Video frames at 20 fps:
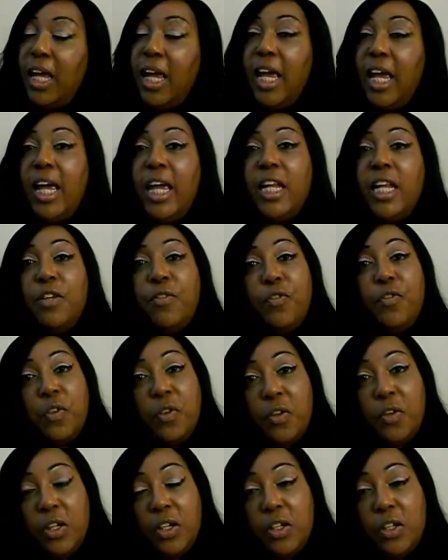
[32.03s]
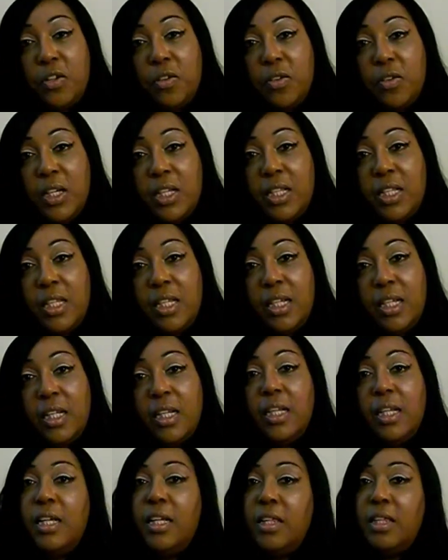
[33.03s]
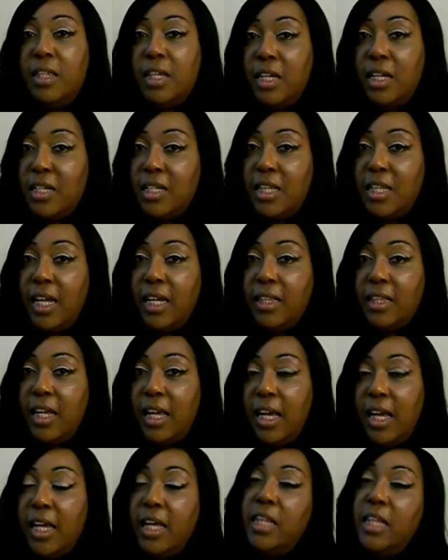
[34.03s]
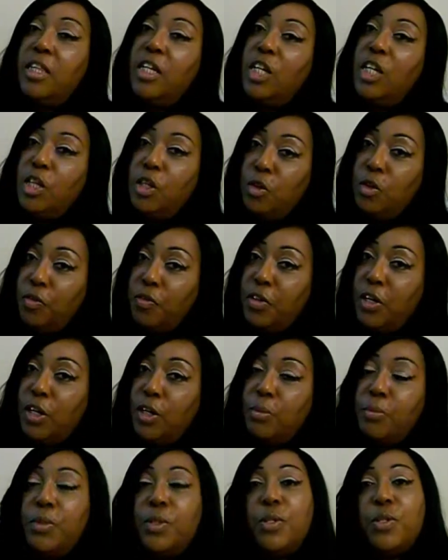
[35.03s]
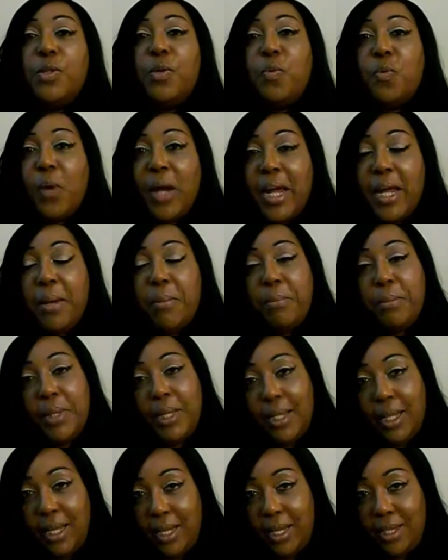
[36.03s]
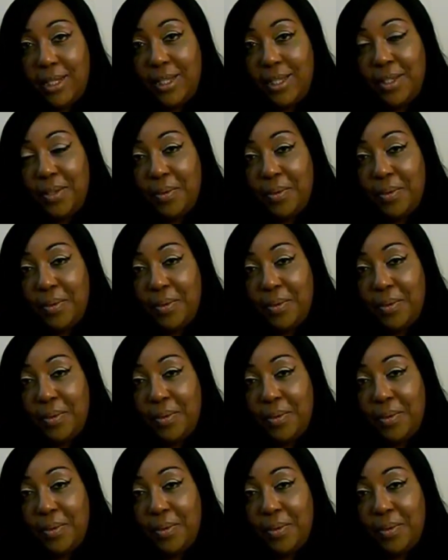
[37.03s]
And if you're interested in things like that, then you've come to the right place.